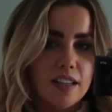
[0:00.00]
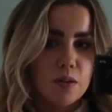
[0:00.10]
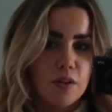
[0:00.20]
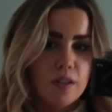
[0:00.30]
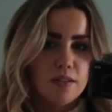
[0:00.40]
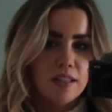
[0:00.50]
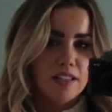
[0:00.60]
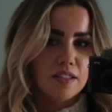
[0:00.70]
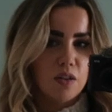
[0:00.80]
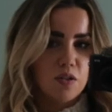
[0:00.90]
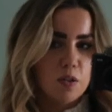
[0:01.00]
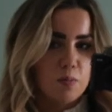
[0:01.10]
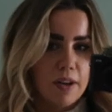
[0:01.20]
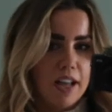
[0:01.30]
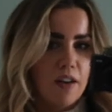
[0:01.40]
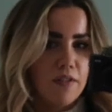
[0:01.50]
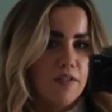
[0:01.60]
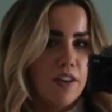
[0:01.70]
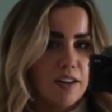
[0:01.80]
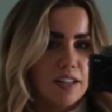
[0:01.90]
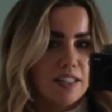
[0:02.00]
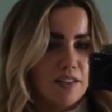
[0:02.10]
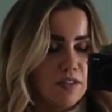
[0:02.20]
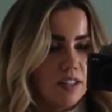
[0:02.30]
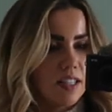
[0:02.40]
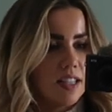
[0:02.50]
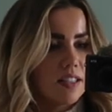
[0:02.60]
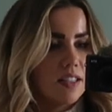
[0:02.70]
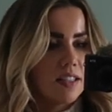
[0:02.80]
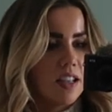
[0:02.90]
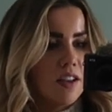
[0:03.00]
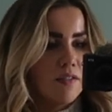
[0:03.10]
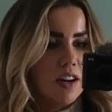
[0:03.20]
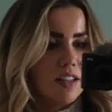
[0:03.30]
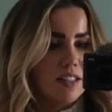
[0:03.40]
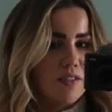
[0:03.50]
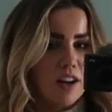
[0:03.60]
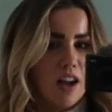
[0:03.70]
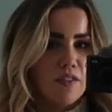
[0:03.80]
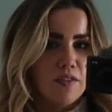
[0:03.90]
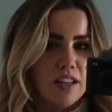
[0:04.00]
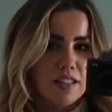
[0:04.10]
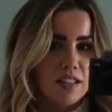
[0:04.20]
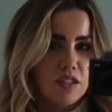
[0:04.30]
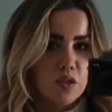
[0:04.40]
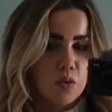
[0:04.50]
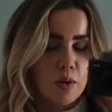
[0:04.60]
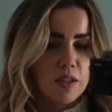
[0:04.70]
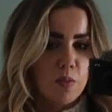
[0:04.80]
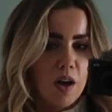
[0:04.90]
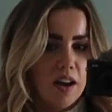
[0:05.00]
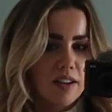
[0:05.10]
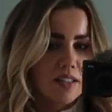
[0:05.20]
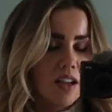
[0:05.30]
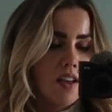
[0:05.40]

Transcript: It's one of those things that you can just bring out for various different seasons, various different outfits, and it just always works.